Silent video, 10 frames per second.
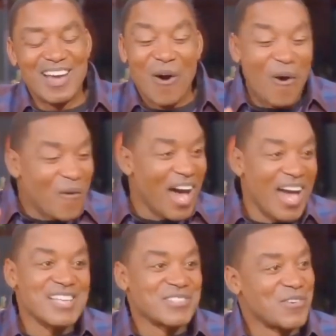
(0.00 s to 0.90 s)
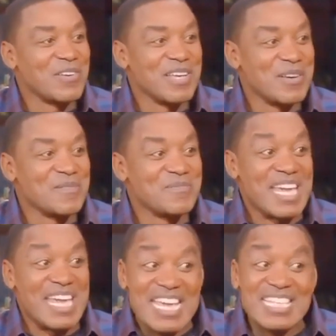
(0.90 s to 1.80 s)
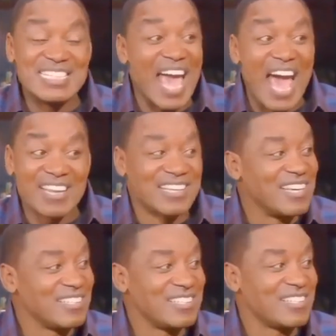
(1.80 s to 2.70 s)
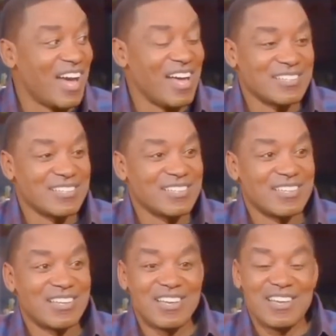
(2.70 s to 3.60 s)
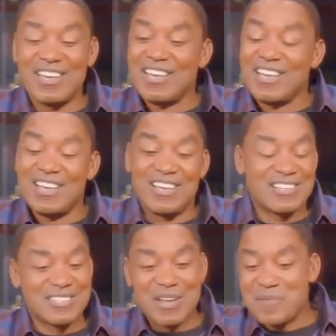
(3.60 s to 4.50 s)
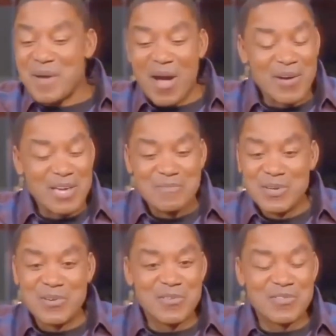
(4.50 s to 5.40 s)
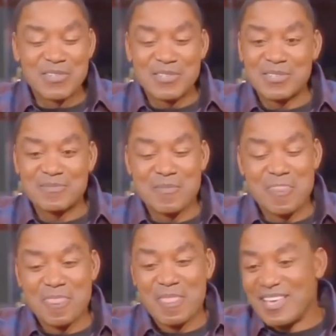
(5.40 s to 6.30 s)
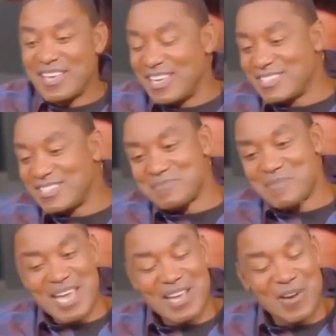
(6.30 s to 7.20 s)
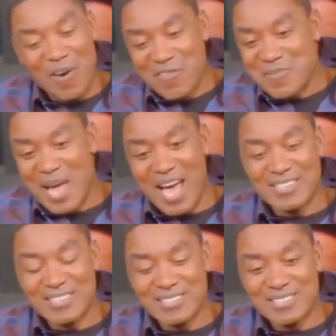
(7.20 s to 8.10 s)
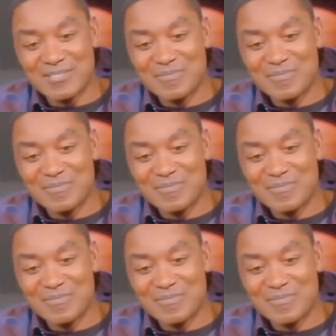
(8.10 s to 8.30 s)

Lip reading: All eyes are on him. He's gotta get a shot. Somehow he maneuvers, gets his man off balance.